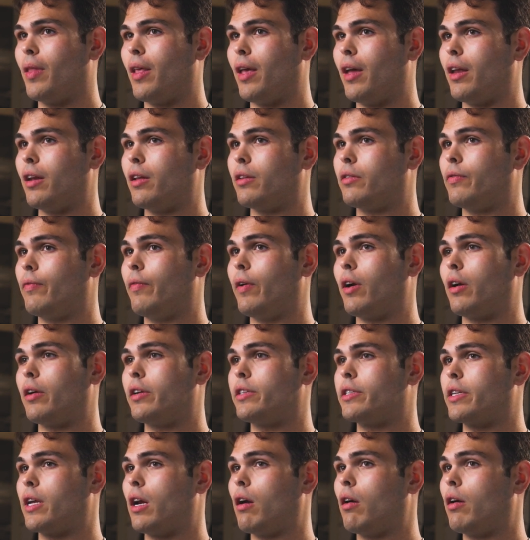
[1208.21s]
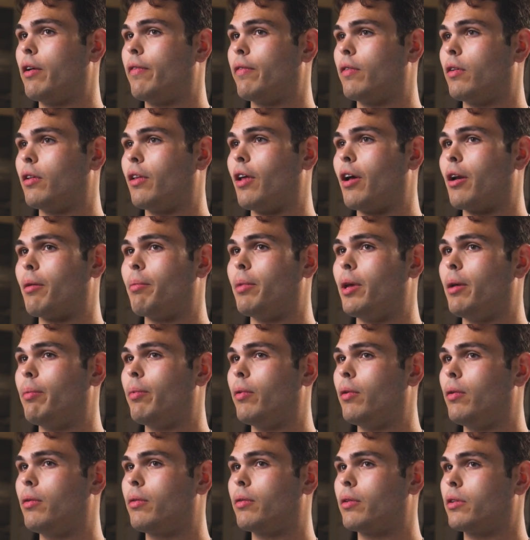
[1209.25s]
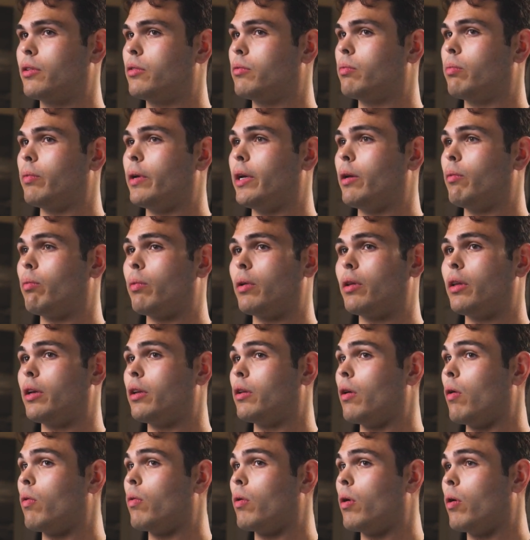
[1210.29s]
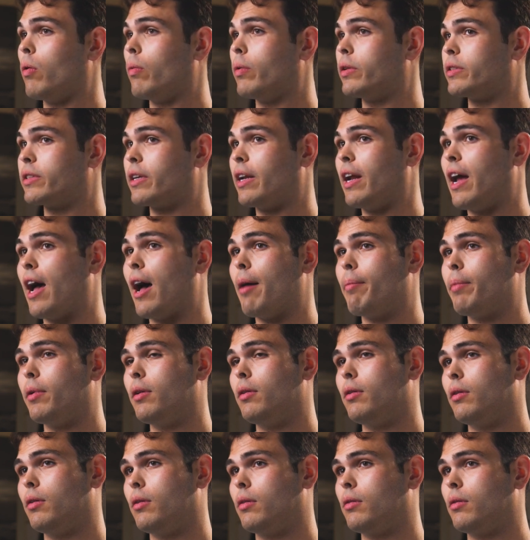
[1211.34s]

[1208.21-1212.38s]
And it's very scary for a lot of people because we really don't know what's going to happen.